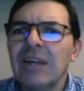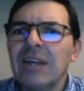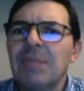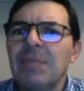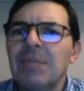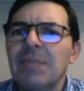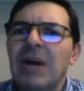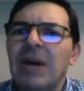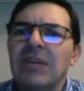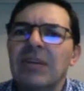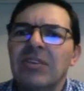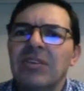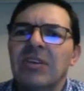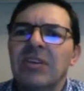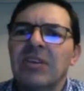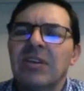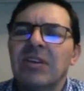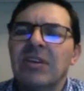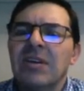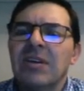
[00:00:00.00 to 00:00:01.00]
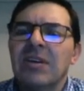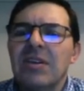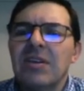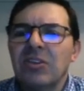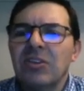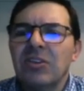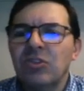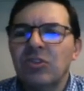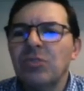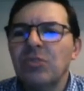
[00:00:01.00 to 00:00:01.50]
about the
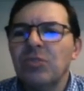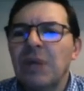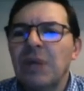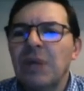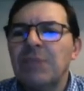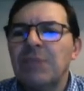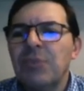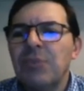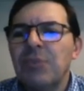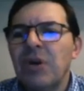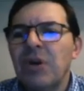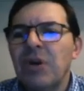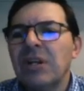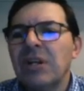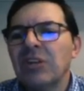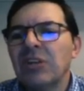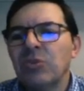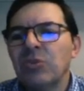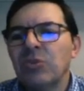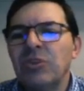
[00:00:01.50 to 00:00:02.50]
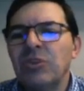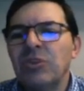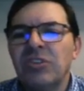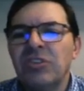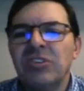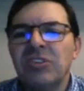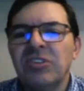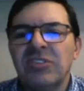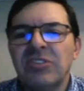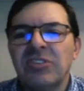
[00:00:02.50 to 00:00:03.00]
two main products, which
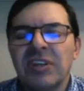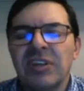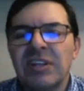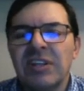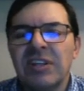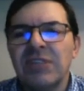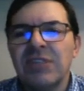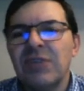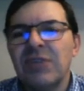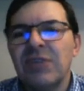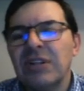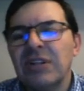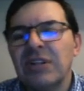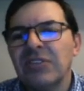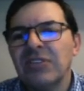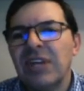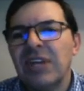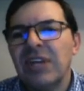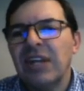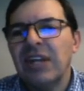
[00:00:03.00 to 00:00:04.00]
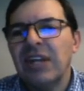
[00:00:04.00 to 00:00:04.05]
is Clickfunnels and